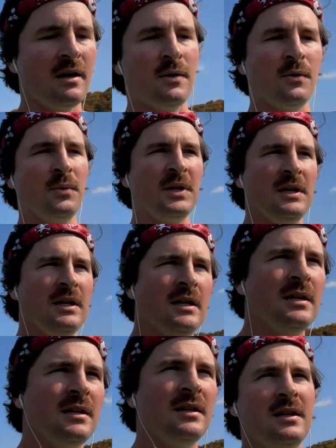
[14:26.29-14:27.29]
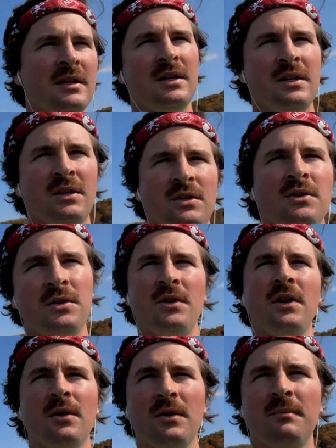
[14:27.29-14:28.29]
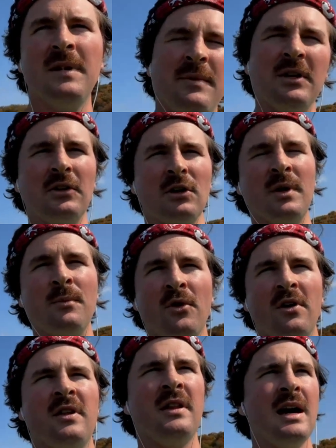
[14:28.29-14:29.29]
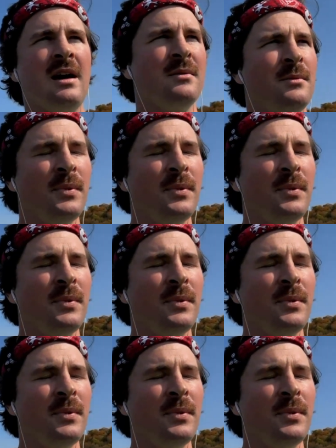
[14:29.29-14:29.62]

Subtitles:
We maybe a little bit more than that,